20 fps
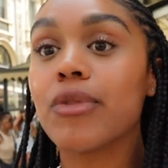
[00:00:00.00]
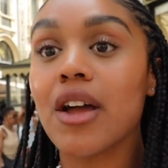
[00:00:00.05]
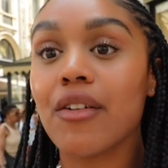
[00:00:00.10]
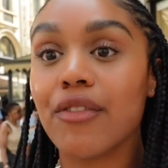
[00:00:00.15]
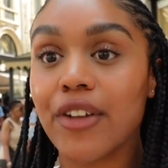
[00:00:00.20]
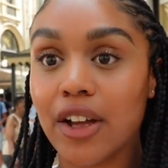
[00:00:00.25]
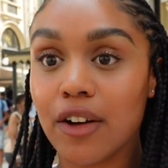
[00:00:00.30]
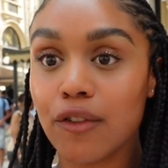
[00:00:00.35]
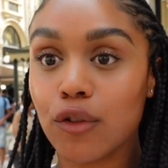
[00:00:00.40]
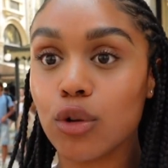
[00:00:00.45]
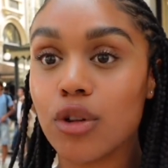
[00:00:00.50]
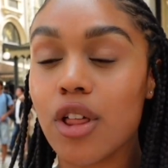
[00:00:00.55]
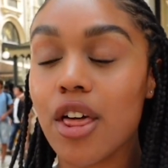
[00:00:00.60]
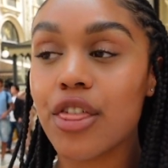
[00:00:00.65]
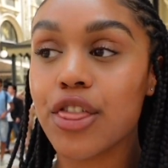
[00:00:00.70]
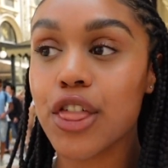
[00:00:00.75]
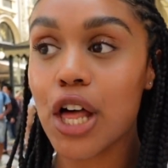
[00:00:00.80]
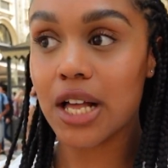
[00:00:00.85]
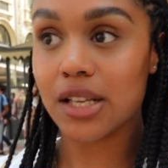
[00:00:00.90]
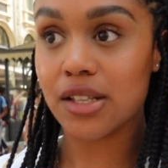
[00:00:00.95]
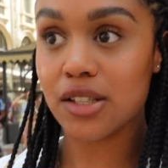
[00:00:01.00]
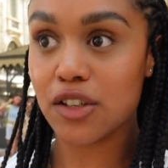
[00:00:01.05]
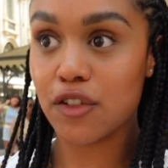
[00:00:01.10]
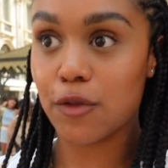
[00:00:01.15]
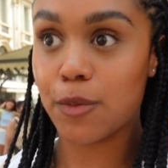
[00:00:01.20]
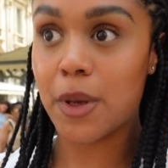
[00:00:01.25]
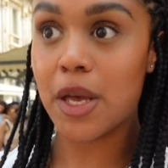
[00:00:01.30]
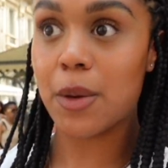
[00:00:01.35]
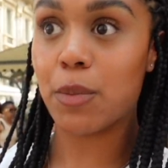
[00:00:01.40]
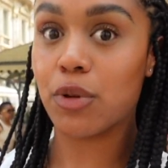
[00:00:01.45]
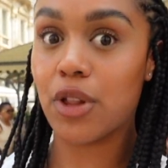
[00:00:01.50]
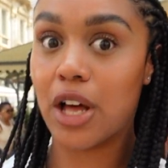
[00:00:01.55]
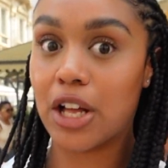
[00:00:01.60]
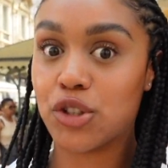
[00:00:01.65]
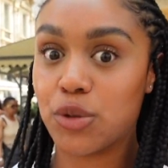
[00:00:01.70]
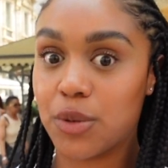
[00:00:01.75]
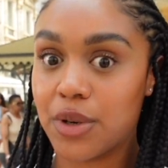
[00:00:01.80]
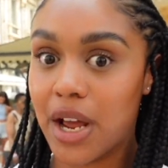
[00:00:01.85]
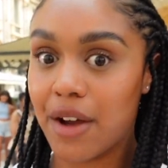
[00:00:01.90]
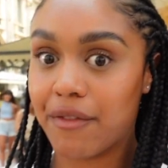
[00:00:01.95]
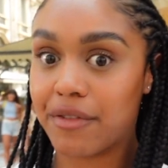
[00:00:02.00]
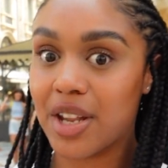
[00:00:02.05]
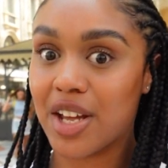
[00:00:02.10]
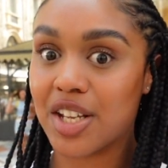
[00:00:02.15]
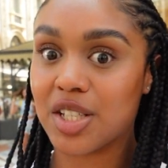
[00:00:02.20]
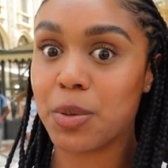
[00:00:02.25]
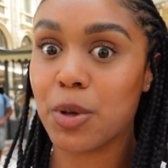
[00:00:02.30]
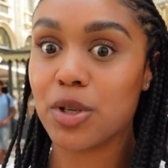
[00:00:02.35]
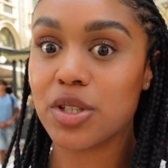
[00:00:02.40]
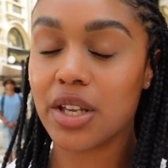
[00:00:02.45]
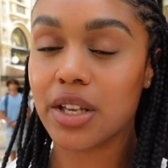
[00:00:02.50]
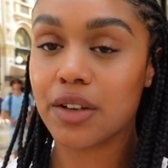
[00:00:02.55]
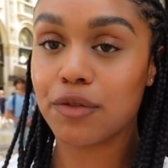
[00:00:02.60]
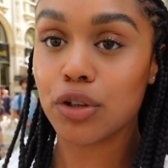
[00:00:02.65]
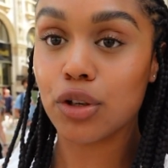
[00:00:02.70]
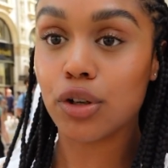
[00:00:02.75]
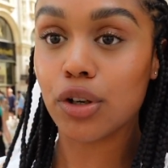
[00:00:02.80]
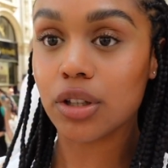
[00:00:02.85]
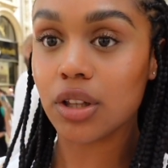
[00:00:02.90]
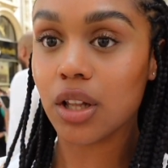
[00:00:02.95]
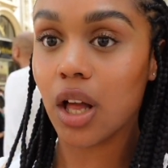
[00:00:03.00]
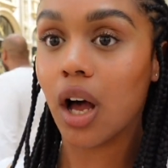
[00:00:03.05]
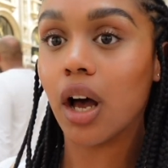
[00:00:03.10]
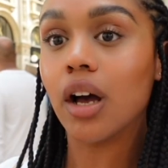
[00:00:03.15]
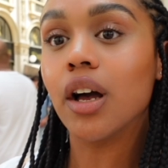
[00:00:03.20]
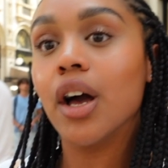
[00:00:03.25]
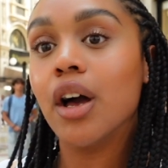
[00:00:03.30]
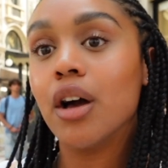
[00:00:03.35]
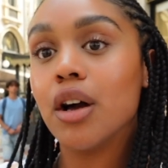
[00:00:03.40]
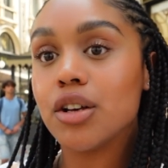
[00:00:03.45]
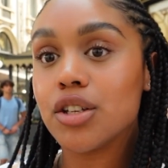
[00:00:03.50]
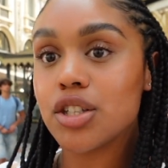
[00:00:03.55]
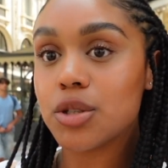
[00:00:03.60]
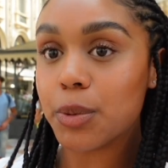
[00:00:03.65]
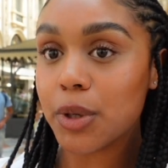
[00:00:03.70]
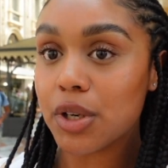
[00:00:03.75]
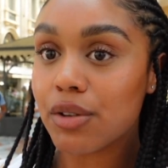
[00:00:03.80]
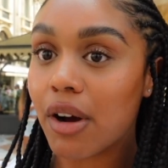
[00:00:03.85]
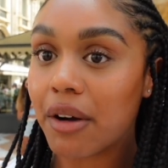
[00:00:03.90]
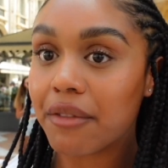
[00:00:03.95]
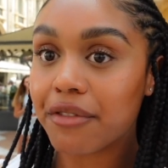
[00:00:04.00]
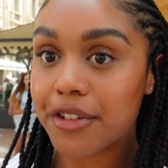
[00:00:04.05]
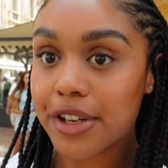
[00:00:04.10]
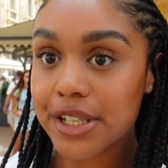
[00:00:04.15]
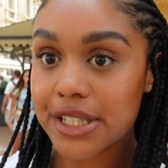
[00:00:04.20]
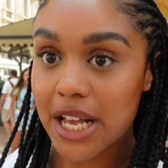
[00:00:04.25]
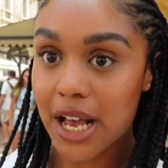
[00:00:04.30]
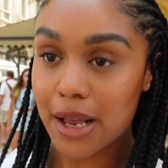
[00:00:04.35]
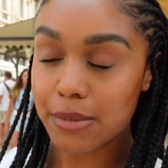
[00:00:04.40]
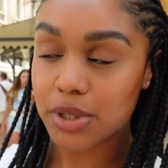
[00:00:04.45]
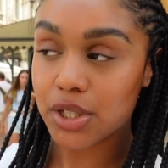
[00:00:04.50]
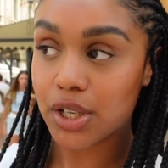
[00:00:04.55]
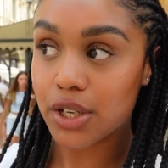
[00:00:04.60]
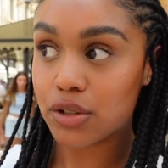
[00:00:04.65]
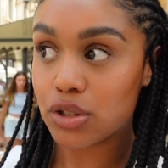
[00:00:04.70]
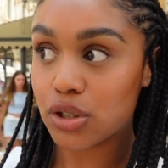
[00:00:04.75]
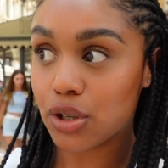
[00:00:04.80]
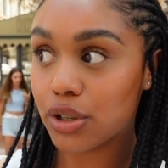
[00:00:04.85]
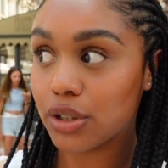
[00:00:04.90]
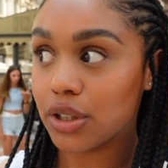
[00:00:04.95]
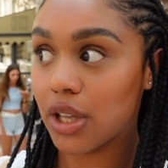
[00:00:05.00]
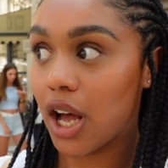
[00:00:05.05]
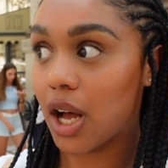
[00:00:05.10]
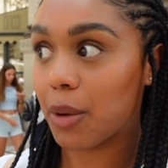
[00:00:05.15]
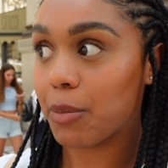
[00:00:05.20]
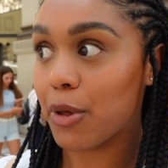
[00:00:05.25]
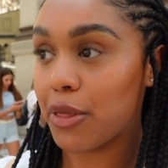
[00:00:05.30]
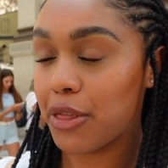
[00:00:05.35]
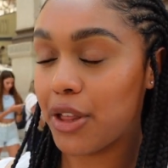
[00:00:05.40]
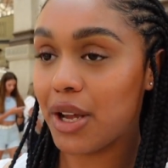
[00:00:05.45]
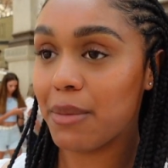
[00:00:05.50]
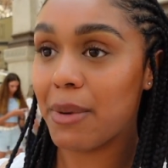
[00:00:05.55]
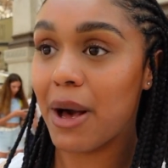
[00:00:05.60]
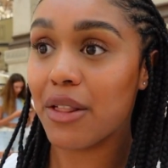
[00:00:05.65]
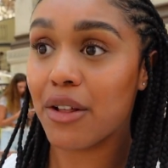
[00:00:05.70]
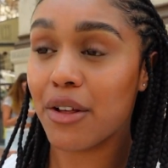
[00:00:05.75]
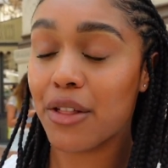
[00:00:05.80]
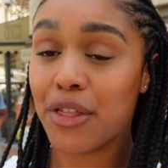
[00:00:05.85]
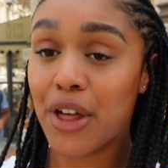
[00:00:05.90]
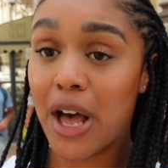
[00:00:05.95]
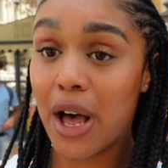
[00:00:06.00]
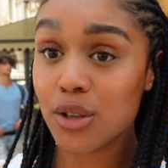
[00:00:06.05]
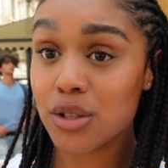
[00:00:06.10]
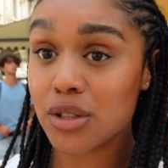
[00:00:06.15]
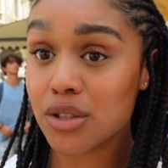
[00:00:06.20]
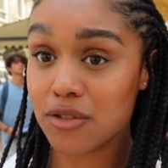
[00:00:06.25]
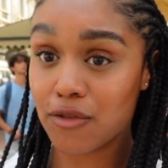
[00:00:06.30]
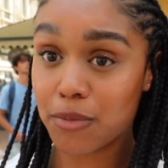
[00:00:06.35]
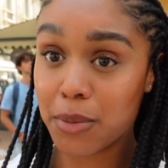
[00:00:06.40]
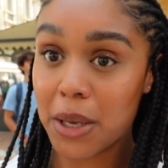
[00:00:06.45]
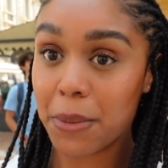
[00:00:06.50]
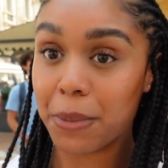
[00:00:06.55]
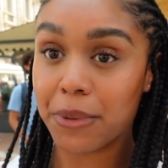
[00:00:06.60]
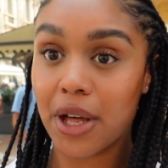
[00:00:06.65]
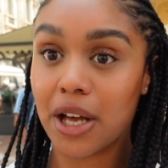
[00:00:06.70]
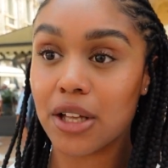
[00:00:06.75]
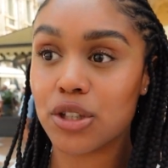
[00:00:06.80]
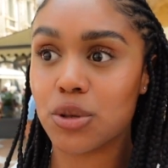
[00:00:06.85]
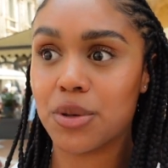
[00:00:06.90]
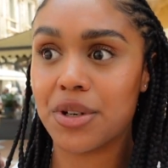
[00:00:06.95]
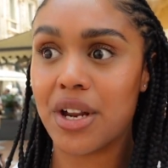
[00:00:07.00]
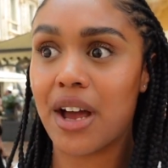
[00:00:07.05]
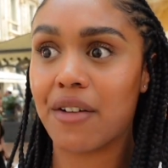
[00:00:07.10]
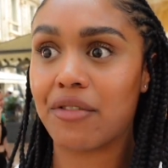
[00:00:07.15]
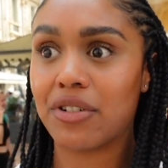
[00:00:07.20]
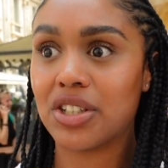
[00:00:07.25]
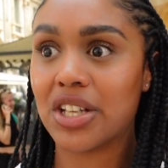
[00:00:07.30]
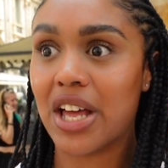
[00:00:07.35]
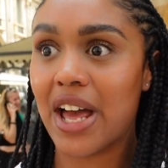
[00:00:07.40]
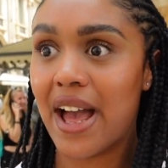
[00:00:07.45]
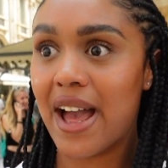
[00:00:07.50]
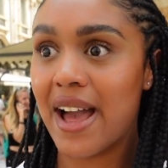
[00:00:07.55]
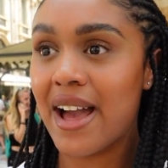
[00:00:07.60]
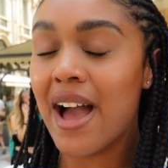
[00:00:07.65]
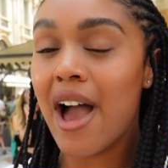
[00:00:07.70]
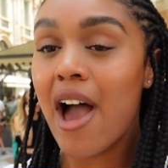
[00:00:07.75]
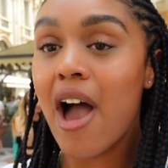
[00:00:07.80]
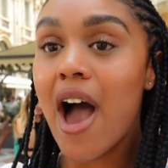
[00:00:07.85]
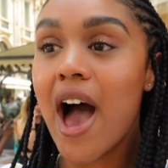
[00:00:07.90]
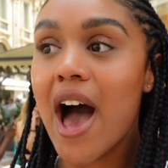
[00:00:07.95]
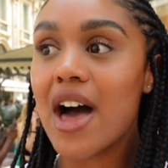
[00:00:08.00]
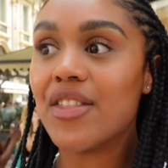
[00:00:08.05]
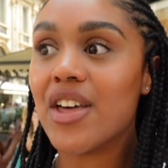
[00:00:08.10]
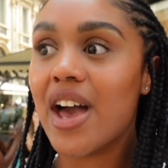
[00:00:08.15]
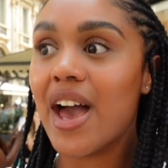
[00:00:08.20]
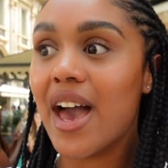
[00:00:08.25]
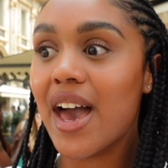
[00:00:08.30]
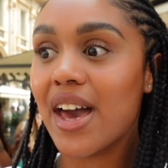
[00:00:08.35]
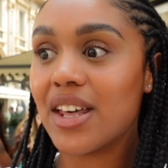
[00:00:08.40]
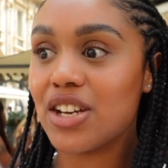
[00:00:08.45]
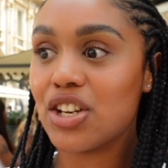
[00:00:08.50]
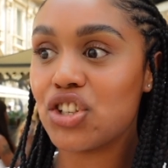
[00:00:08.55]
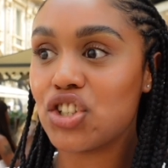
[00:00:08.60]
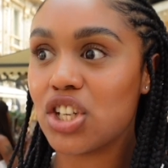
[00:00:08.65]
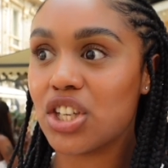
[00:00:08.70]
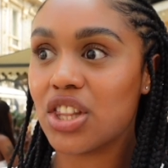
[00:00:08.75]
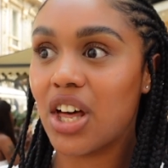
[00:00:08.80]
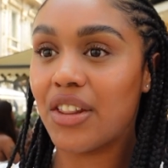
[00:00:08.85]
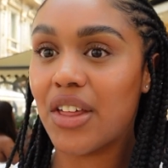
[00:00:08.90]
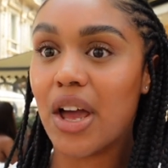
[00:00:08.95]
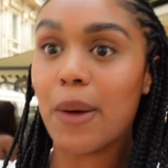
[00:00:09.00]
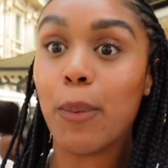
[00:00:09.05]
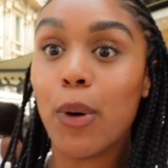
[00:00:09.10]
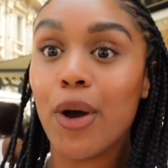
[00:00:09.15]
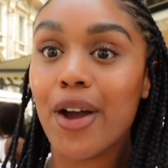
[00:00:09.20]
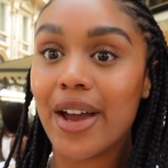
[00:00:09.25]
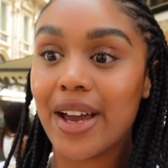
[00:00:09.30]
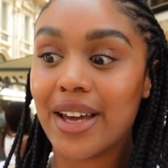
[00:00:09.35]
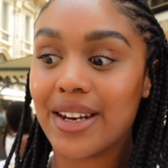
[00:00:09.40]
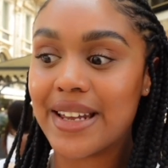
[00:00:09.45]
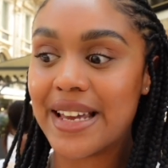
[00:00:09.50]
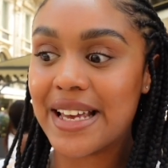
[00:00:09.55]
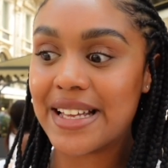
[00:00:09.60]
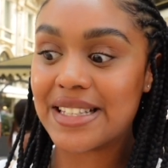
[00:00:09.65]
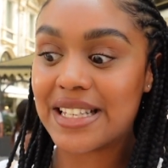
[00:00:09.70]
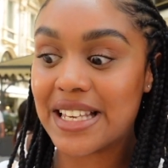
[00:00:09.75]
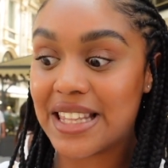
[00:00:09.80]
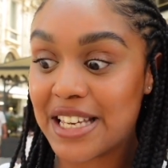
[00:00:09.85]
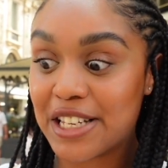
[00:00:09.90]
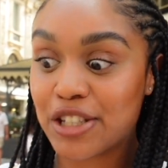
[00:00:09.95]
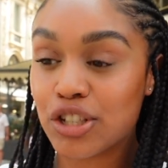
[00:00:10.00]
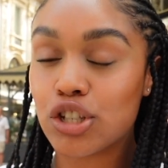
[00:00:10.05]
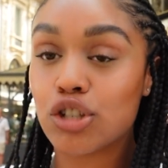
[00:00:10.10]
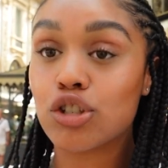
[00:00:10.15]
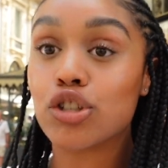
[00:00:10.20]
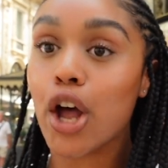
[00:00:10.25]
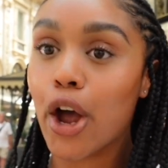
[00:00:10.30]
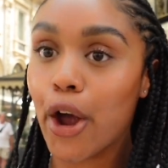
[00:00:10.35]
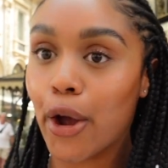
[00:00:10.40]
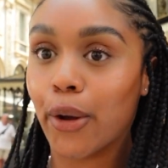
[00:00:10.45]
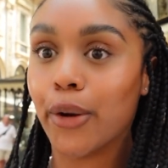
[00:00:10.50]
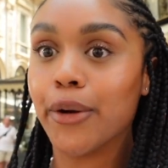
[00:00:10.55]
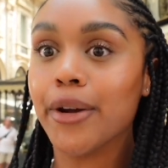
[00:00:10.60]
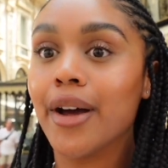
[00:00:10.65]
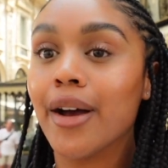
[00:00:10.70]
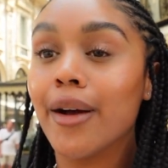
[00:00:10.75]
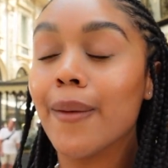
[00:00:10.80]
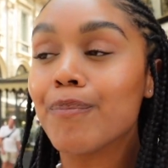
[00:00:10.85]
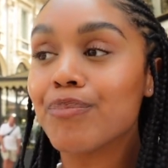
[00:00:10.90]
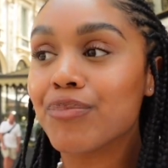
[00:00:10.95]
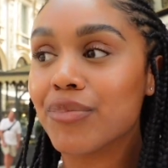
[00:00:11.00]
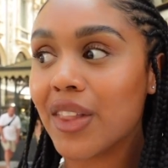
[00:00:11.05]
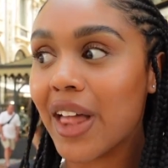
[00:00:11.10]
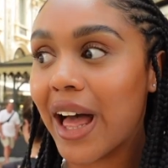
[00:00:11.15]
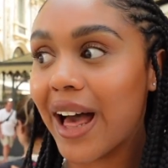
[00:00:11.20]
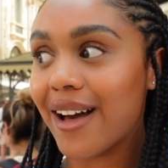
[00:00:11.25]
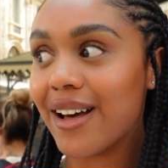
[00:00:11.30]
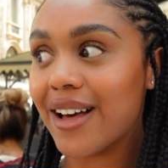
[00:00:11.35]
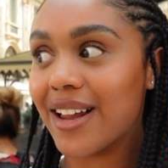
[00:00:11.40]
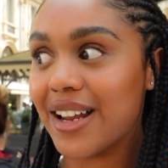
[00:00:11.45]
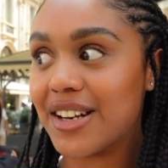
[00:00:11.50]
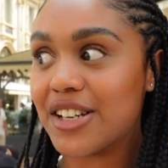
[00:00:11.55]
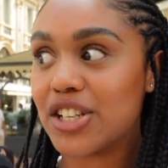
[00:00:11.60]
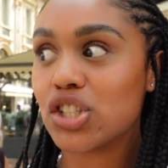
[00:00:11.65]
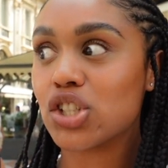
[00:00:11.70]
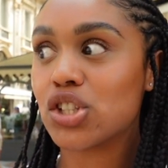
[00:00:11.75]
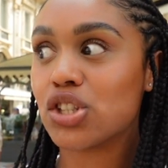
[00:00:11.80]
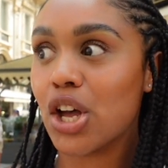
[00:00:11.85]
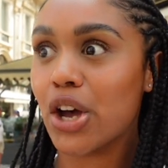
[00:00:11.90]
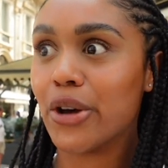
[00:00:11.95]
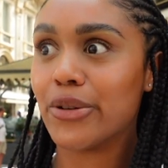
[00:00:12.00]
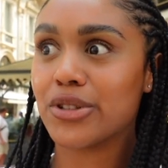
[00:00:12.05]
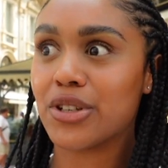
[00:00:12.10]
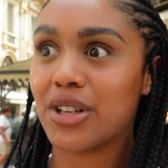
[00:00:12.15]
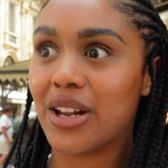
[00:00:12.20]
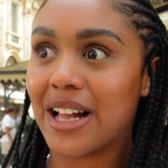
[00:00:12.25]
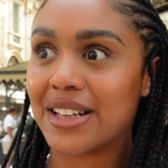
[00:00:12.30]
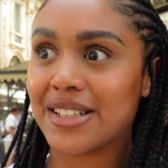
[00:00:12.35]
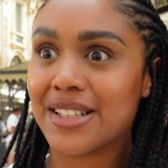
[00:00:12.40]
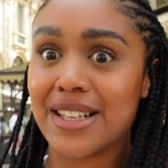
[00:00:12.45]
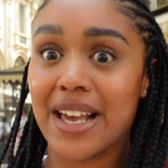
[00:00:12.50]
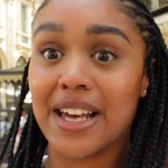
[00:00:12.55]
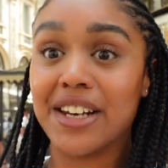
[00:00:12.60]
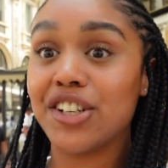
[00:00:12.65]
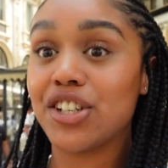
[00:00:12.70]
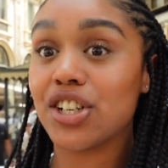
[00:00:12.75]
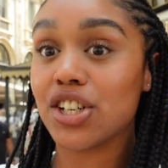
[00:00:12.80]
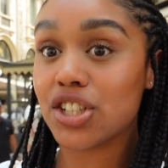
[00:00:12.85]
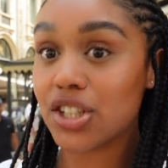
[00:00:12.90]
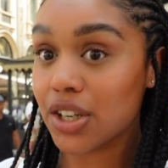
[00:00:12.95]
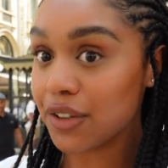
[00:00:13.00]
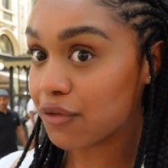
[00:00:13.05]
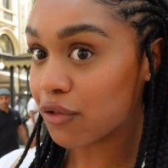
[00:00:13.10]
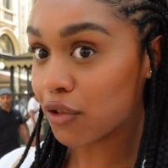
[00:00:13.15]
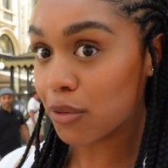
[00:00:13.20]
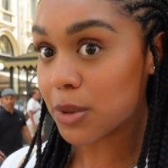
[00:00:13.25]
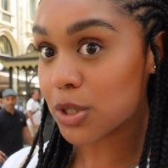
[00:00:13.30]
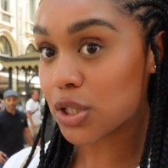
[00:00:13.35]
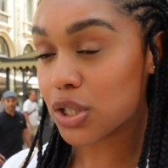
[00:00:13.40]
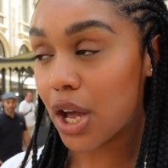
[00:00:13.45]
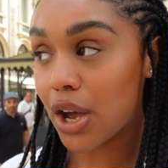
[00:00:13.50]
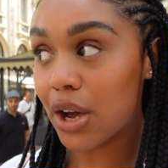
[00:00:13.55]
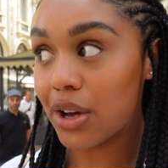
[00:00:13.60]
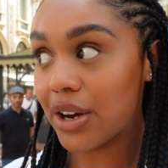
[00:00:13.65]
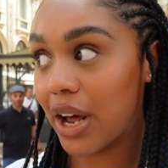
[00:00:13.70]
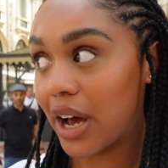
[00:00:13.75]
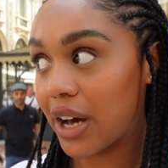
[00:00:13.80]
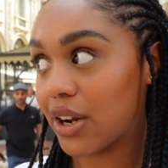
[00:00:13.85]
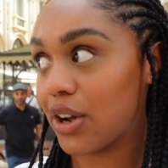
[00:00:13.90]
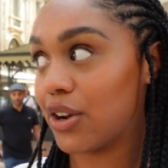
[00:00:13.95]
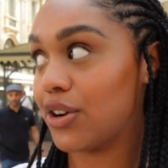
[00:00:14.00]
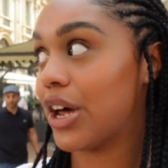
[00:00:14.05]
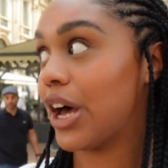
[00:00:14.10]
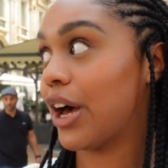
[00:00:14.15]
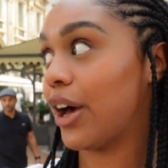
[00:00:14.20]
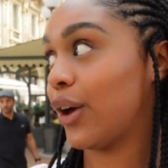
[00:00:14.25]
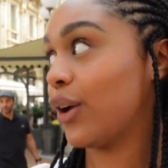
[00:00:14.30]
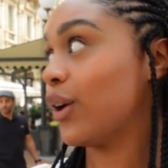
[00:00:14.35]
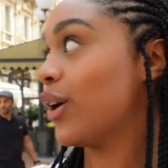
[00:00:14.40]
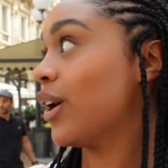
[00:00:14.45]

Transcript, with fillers: think of all the thousands of people that are doing it every day. It's supposed to give you good luck. Spin around three times gives you good luck, but think about the thousands of people that are doing it every day and their energy that they're putting into this stone that and it's stone so like does energy shift from a stone I don't know